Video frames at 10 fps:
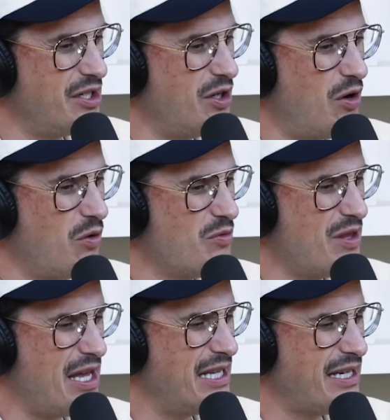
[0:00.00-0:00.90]
you
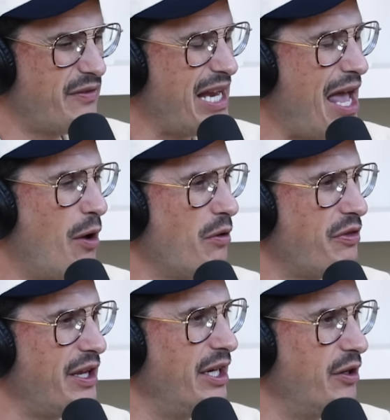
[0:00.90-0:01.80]
know, it's every
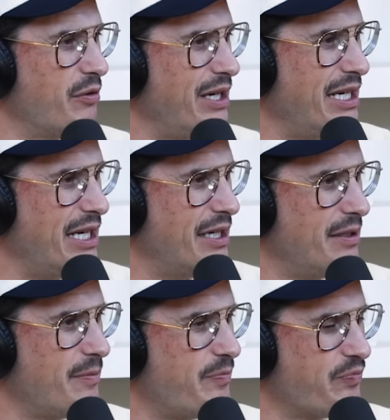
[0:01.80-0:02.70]
health
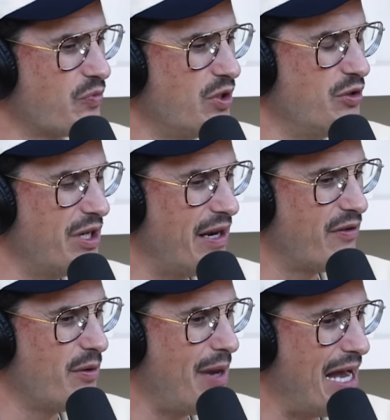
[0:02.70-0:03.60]
ingredient yeah. you could
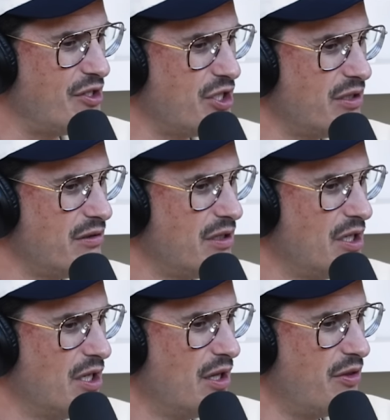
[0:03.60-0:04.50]
ever imagine.
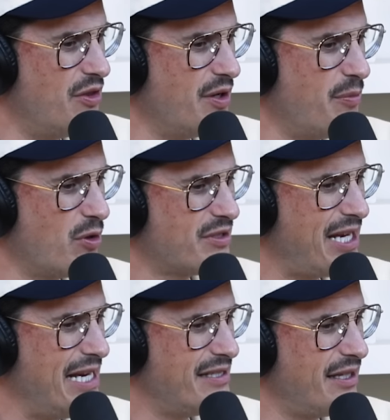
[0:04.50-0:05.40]
The most
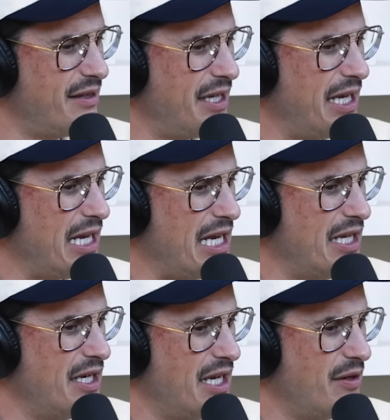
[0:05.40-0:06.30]
tasty thing
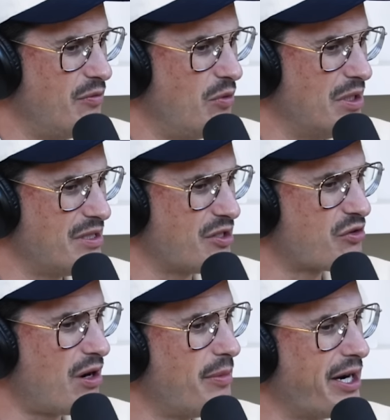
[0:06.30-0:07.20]
in it was a
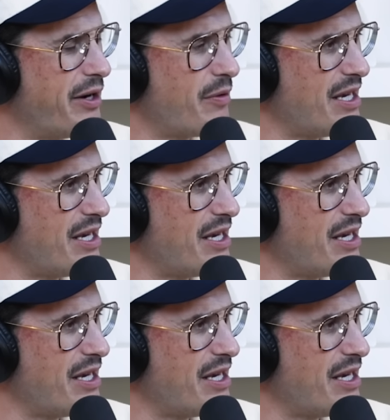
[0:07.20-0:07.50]
strawberry and a